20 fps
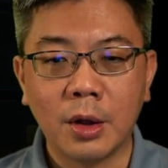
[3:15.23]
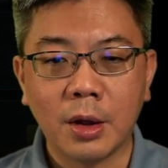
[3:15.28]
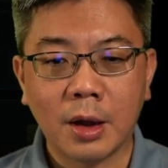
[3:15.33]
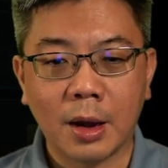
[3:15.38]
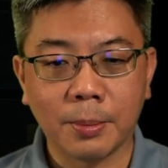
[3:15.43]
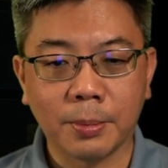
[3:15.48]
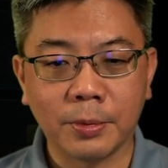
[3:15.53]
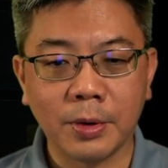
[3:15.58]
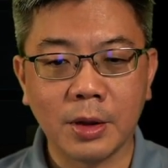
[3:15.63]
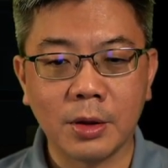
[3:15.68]

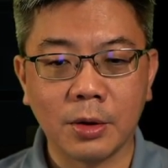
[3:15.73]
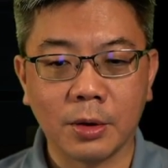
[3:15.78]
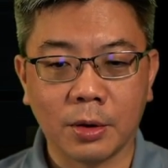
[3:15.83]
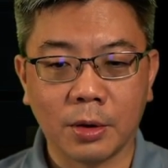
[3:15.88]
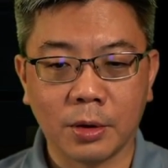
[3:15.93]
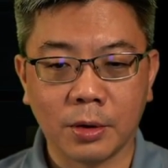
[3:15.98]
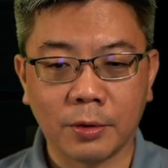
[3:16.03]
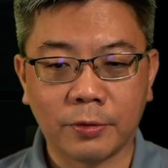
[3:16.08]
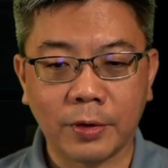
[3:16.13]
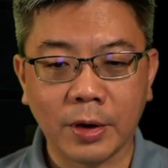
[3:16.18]
upgrade
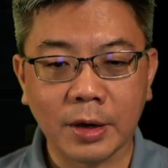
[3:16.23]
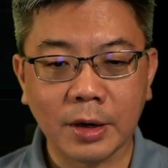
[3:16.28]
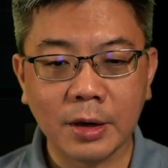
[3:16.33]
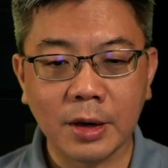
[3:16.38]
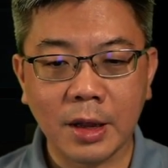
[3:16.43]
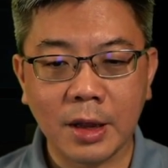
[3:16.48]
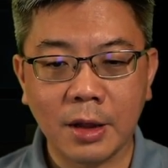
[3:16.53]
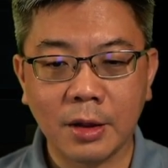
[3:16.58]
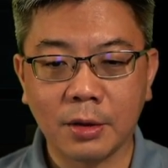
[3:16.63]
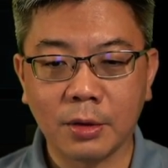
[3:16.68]
your Franklin
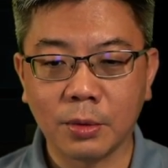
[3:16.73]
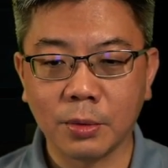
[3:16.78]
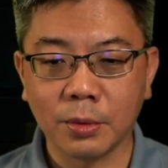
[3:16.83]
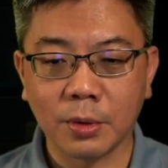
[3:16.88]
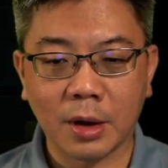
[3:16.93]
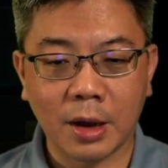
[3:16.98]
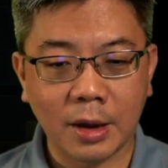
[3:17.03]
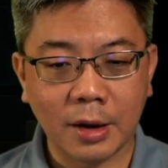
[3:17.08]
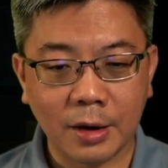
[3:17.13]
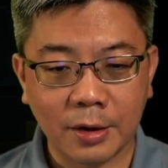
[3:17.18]
A to
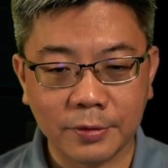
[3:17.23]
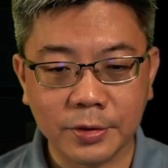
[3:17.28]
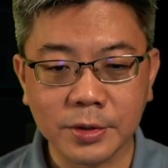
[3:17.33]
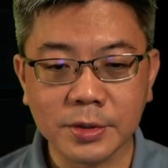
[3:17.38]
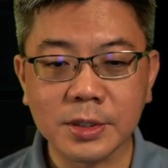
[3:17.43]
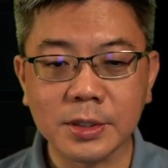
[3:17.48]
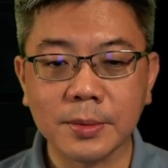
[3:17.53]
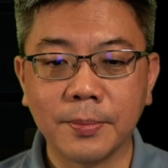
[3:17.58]
high levels.